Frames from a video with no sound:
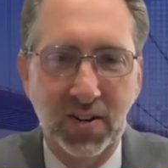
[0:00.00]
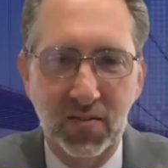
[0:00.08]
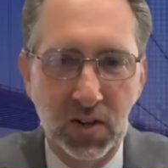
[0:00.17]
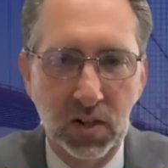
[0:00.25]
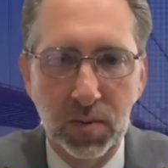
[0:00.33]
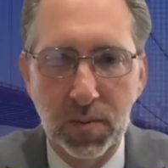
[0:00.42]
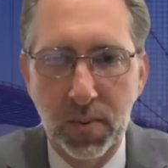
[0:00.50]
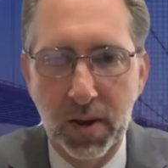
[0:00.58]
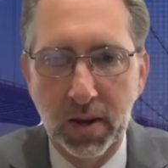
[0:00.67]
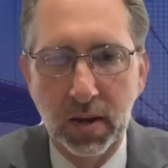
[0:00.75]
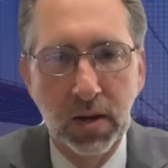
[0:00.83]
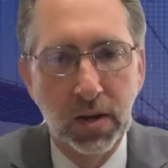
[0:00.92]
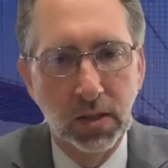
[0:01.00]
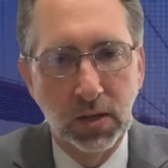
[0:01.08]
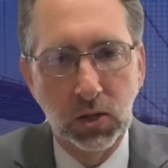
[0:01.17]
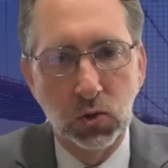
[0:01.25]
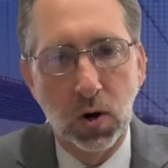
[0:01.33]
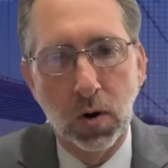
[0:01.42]
Development Bank.
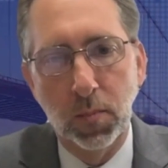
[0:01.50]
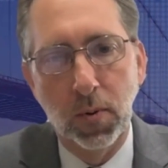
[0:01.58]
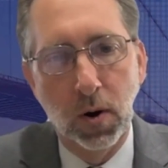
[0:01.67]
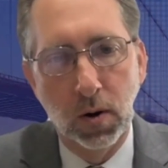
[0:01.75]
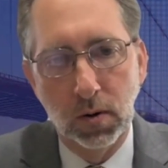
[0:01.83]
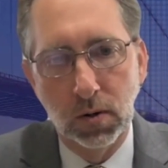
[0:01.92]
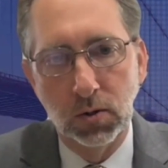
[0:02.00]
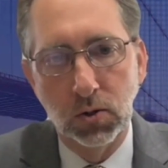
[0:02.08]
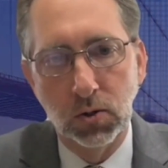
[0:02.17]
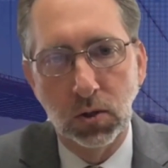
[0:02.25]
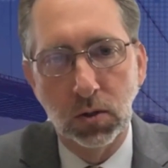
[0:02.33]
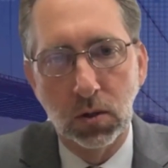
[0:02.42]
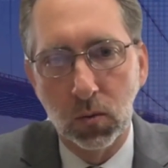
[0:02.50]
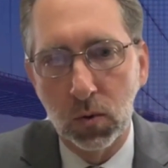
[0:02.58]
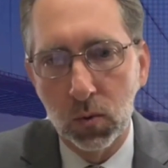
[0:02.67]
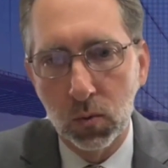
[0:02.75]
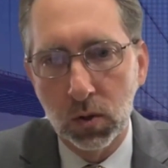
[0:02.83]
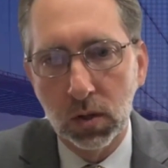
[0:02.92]
These are our partners that
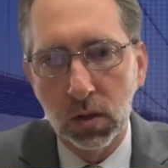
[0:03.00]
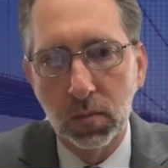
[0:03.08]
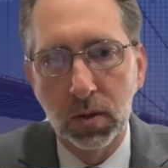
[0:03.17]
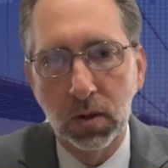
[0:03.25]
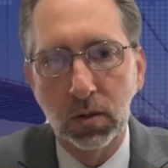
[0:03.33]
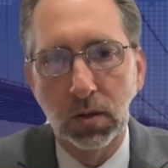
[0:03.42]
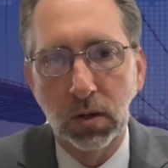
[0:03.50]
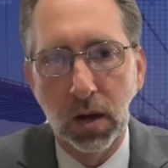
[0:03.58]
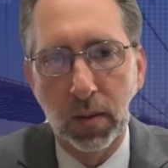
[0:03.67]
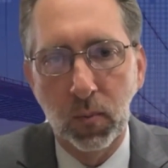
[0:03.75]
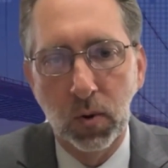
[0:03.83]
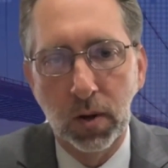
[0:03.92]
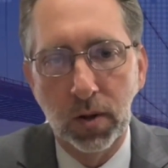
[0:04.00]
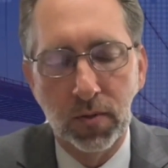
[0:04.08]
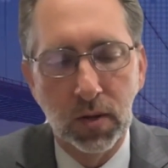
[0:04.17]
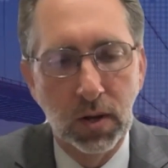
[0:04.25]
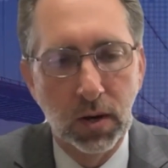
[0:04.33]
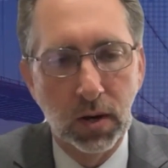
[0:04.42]
we're really building up with
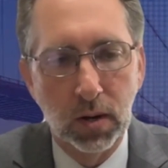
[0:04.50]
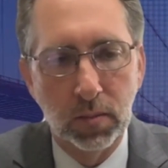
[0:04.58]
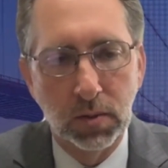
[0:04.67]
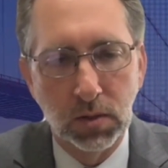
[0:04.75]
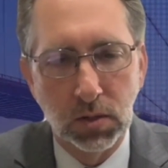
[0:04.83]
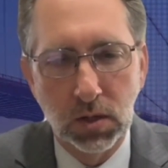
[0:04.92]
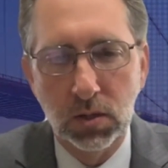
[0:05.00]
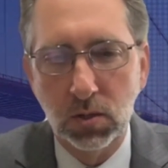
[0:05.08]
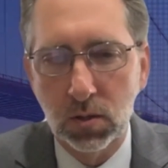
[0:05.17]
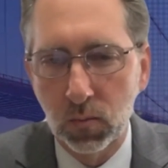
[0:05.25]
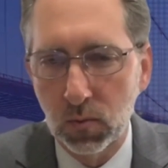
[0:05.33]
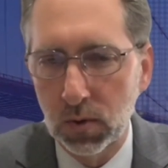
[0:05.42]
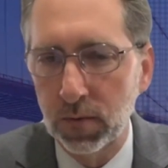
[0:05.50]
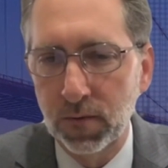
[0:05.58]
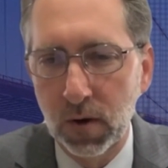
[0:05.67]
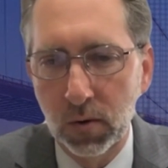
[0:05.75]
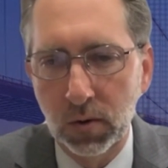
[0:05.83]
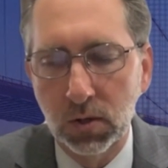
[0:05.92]
and seeing some real
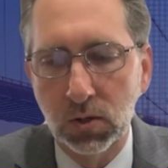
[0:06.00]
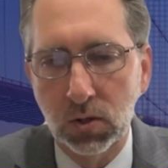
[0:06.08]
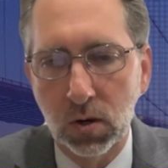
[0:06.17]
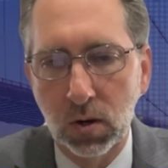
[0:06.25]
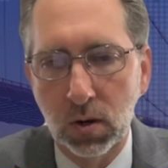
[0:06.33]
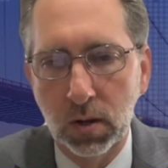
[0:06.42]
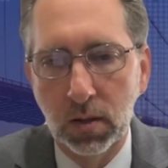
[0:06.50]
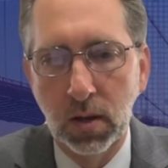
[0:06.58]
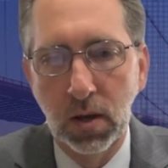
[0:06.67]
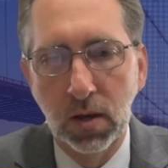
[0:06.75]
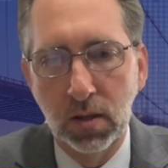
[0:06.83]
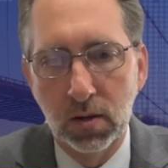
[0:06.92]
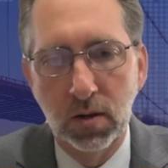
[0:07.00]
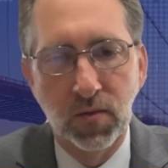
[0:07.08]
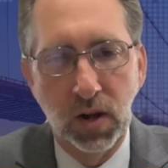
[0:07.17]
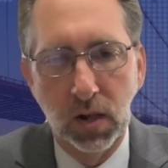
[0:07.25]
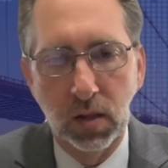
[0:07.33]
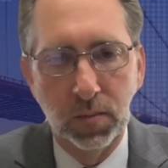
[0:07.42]
focus on the
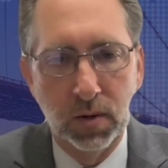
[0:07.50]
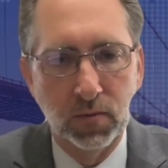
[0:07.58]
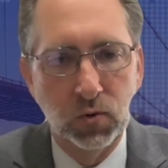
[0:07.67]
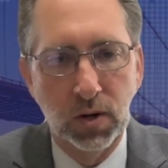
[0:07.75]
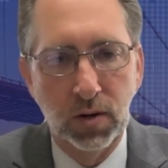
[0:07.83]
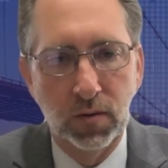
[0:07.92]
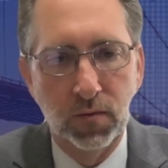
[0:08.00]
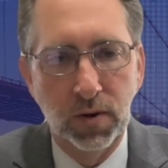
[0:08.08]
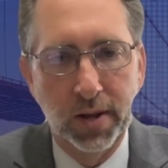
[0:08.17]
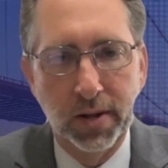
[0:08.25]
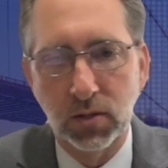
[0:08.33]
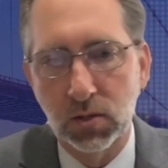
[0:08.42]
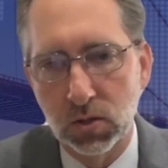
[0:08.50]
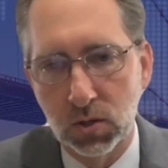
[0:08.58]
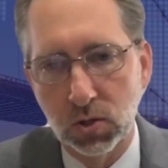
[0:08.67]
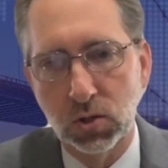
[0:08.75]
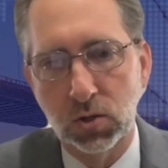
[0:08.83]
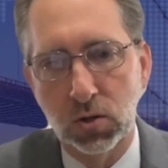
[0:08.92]
development of trade finance as
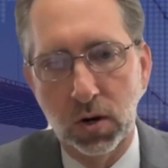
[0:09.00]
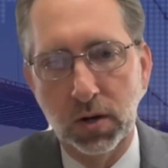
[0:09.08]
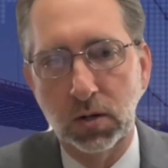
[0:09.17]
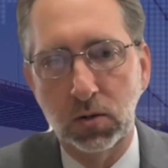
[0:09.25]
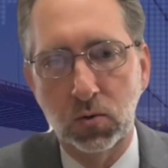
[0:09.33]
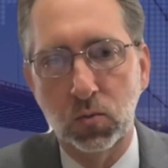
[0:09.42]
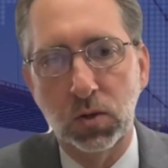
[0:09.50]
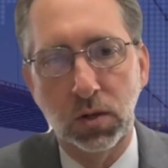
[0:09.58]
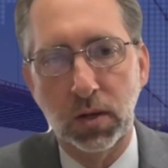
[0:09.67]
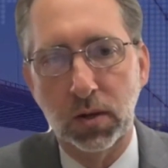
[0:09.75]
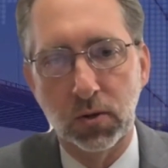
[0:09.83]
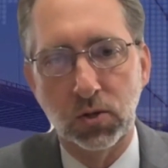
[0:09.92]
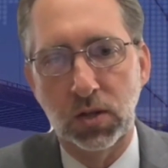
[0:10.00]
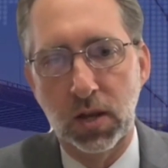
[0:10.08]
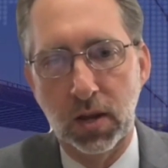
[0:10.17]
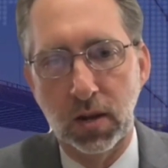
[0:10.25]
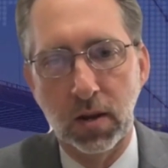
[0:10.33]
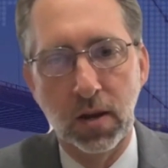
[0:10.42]
they're starting to really
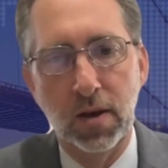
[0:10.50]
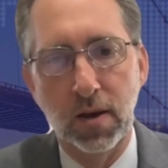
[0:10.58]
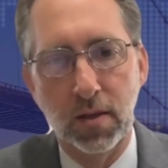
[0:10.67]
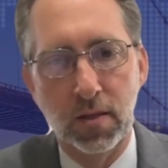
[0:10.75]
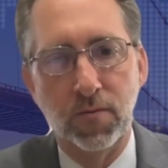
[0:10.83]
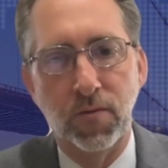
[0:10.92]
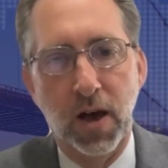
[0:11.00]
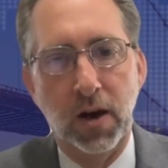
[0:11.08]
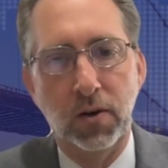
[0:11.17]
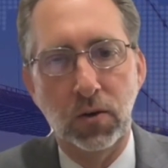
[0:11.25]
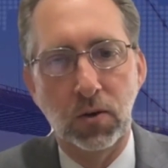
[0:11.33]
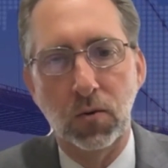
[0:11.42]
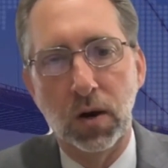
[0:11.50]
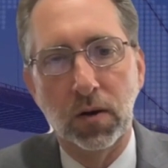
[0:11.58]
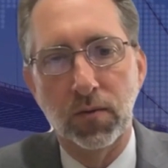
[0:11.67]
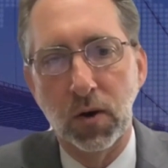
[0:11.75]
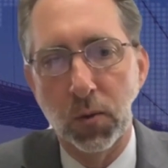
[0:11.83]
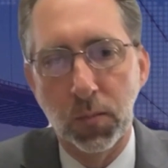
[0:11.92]
understand the value
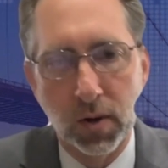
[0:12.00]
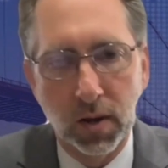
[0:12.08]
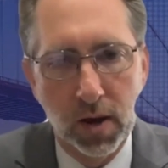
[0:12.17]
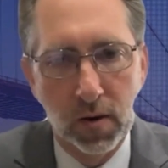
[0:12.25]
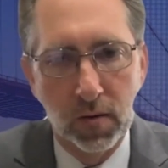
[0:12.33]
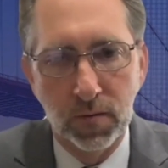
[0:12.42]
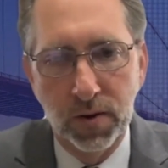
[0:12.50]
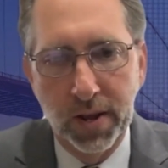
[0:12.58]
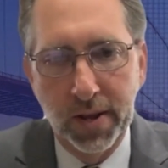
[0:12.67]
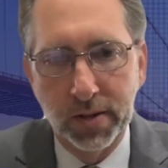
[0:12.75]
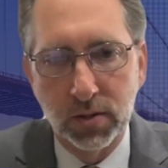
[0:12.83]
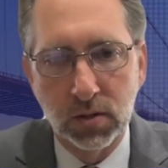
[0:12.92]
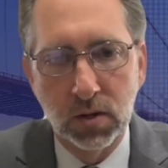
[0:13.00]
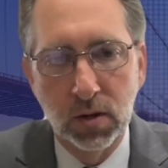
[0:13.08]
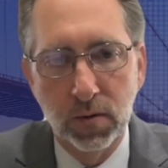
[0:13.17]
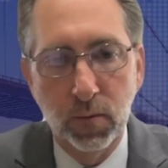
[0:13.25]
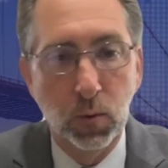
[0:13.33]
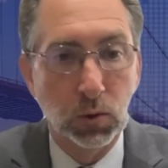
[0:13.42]
of open account finance
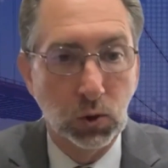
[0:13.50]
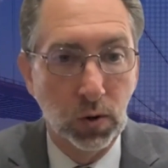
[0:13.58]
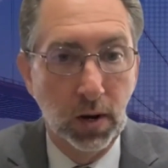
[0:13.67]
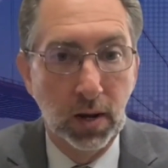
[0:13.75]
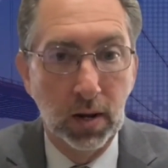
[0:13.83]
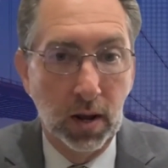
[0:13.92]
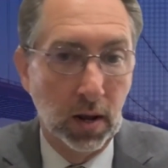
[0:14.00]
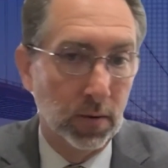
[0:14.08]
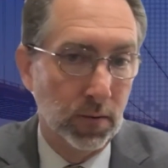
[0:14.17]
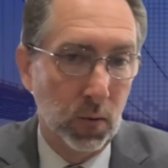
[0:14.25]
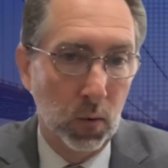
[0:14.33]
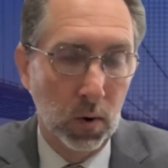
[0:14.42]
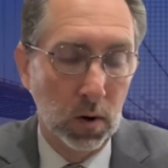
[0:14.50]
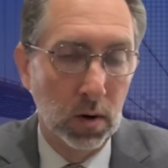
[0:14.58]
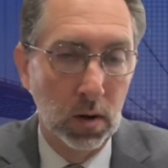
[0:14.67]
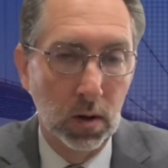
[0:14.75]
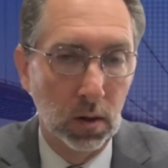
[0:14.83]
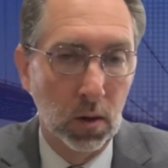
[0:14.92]
for trade and for
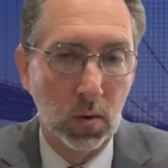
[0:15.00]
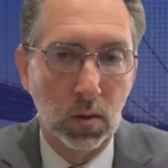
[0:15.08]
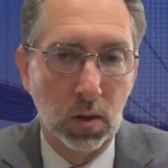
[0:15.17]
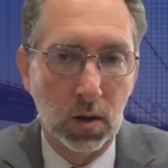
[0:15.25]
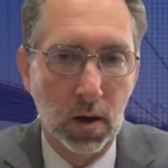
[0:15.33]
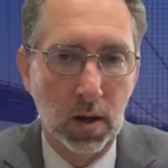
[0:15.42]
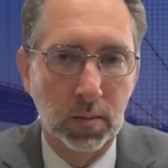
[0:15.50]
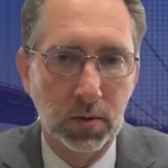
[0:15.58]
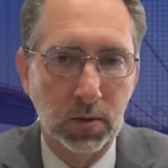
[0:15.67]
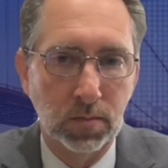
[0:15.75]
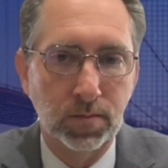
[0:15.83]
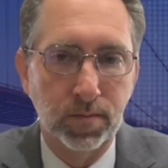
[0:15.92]
local economies.